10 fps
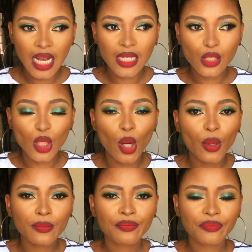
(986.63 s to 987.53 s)

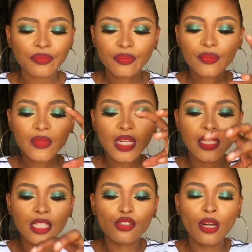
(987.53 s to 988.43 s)
So
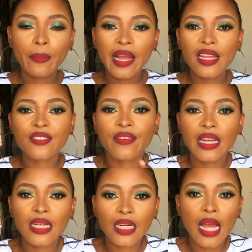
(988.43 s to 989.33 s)
the dropper is
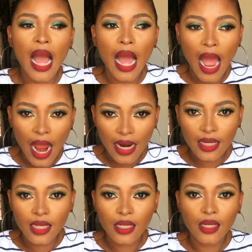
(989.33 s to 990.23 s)
finding it hard